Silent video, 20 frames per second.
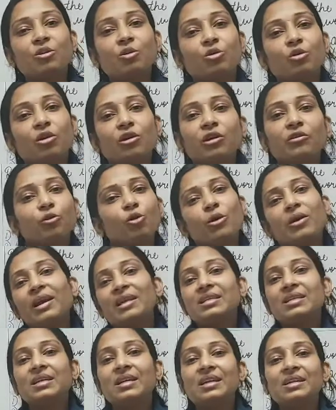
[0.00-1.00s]
or if you are
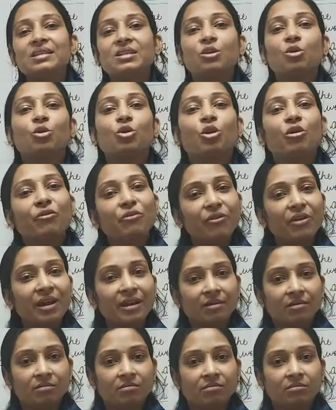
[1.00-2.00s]
writing an essay on your
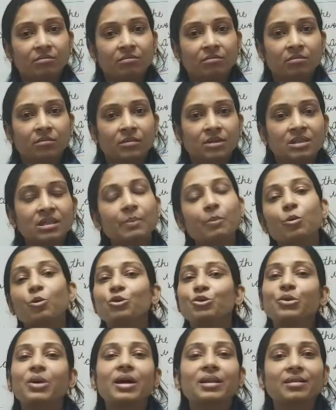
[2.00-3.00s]
friend,
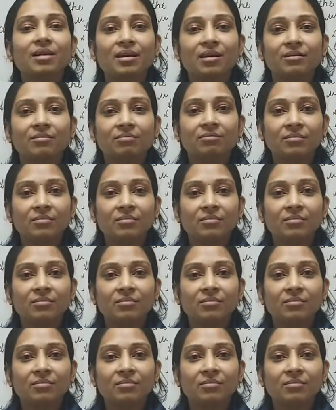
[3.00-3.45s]
suppose Radha.